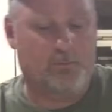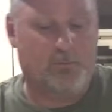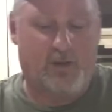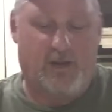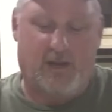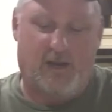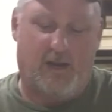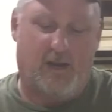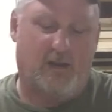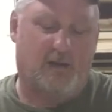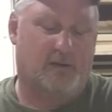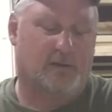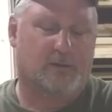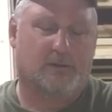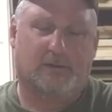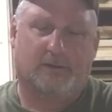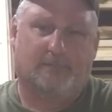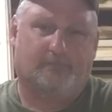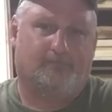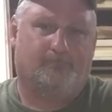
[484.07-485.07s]
may
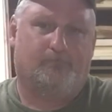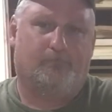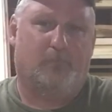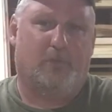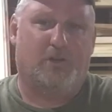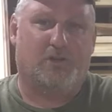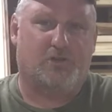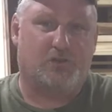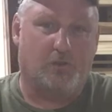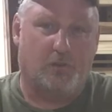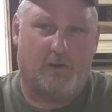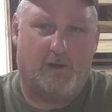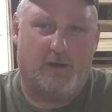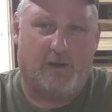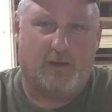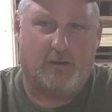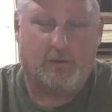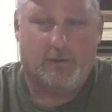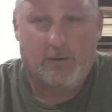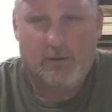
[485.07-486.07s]
be
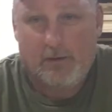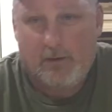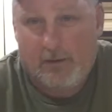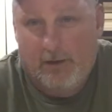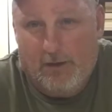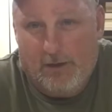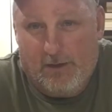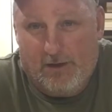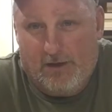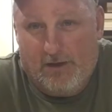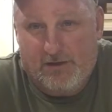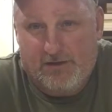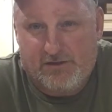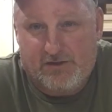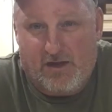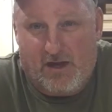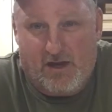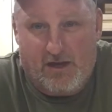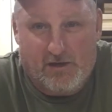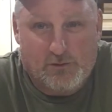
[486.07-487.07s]
shooting a
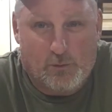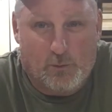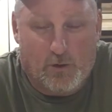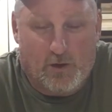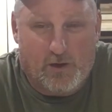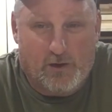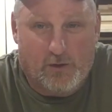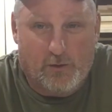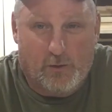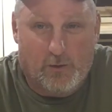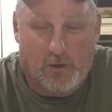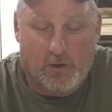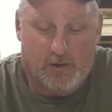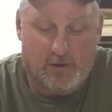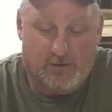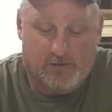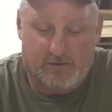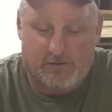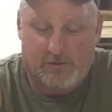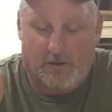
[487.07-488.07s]
stage where
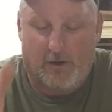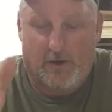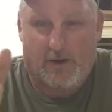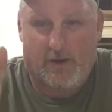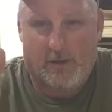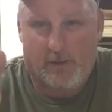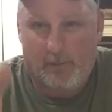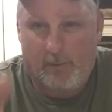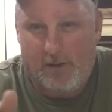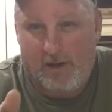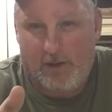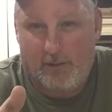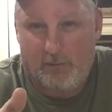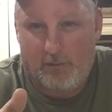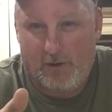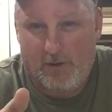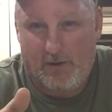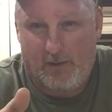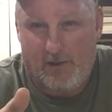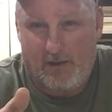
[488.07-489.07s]
you're starting on the
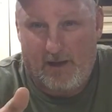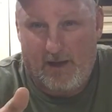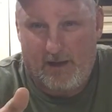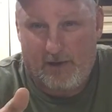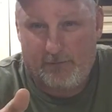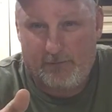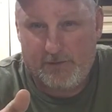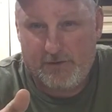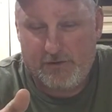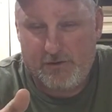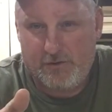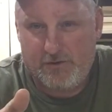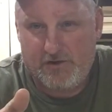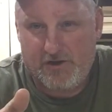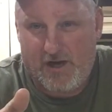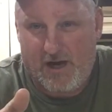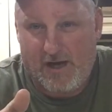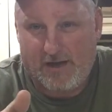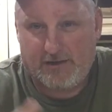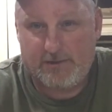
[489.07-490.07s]
bottom rung of the ladder for 2
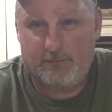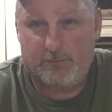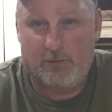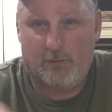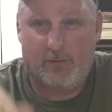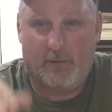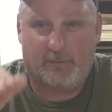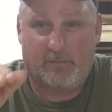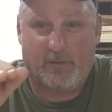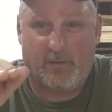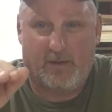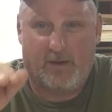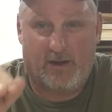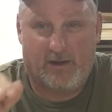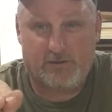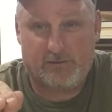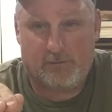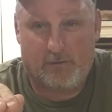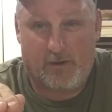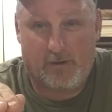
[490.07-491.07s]
shots, move up to the
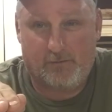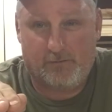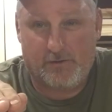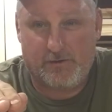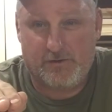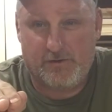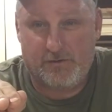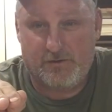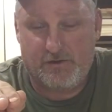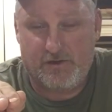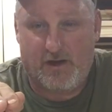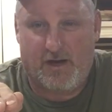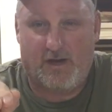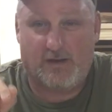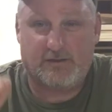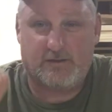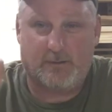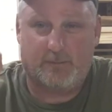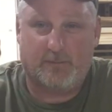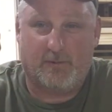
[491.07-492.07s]
next rung for 2
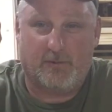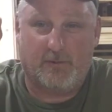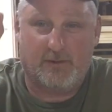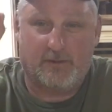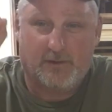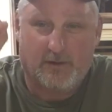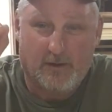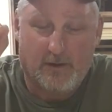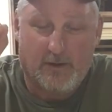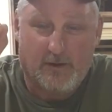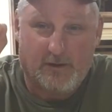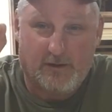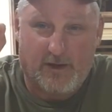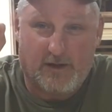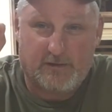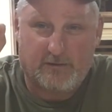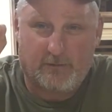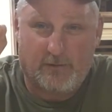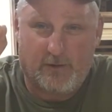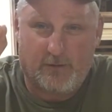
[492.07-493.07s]
shots, up to the
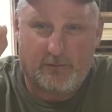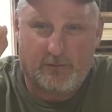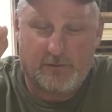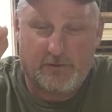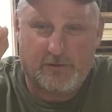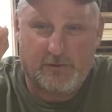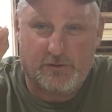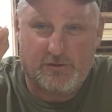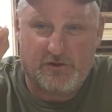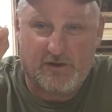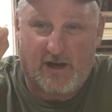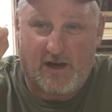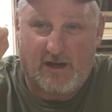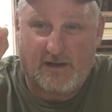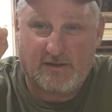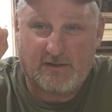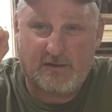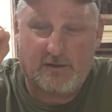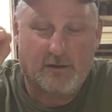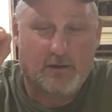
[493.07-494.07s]
next rung for 2
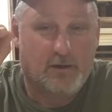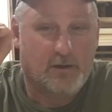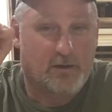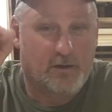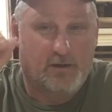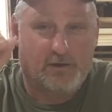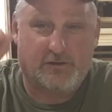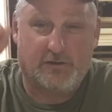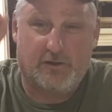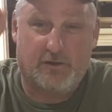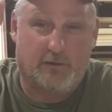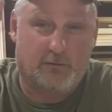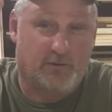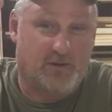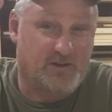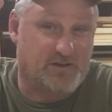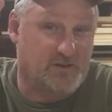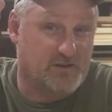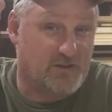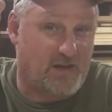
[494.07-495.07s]
shots, until you
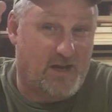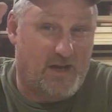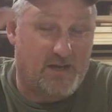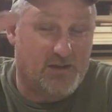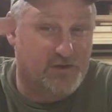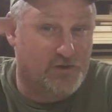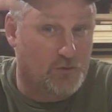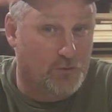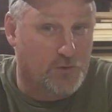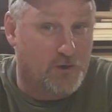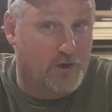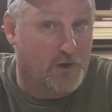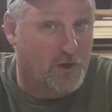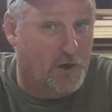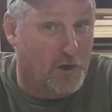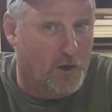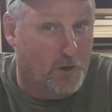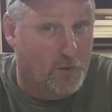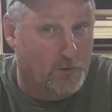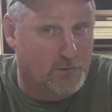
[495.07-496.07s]
reach as high as you can
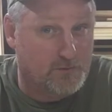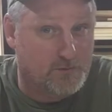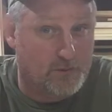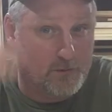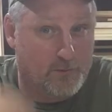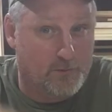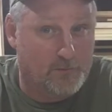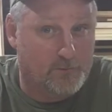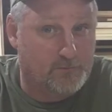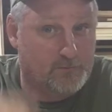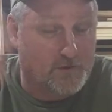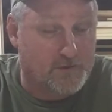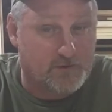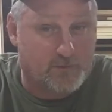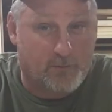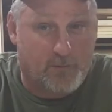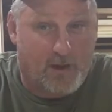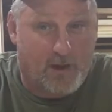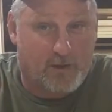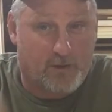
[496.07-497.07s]
go. So it
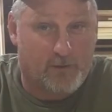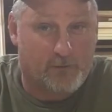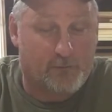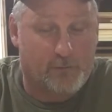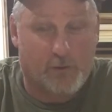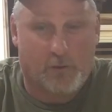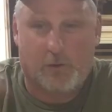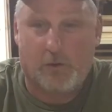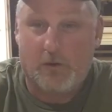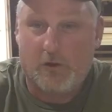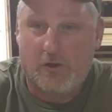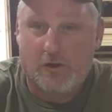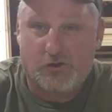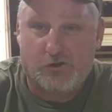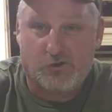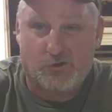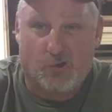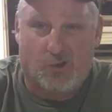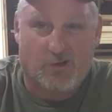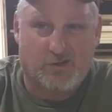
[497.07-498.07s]
doesn't matter if you're
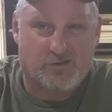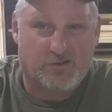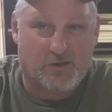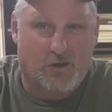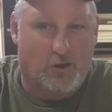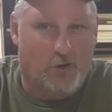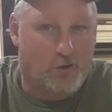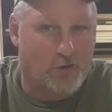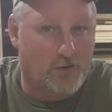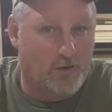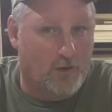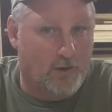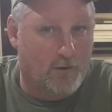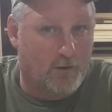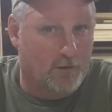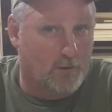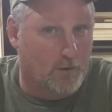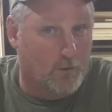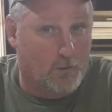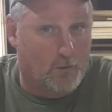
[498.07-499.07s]
short, tall, young,
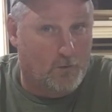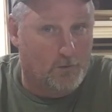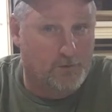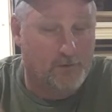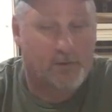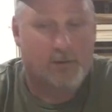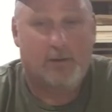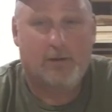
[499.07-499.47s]
or old.